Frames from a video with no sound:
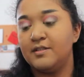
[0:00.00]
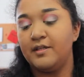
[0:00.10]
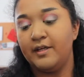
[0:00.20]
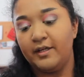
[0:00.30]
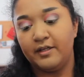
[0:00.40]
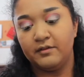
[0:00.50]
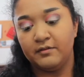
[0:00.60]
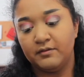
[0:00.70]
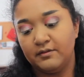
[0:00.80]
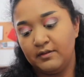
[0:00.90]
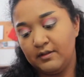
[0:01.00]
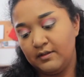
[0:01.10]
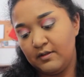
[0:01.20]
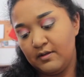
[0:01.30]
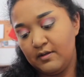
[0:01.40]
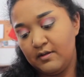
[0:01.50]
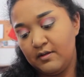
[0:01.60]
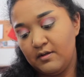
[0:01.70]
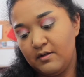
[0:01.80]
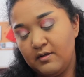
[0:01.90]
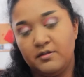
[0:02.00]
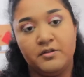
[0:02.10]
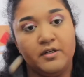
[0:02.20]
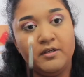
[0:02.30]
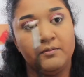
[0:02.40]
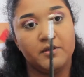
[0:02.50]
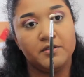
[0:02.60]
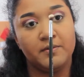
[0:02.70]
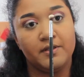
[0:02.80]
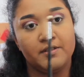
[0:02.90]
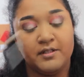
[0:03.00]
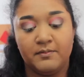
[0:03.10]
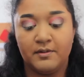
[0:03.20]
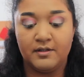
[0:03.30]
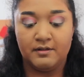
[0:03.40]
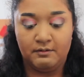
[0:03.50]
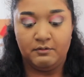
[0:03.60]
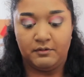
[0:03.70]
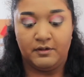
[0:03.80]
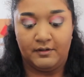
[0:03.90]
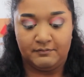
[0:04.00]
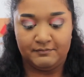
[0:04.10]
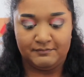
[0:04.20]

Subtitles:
is an angled shading brush by Sigma. Oh god.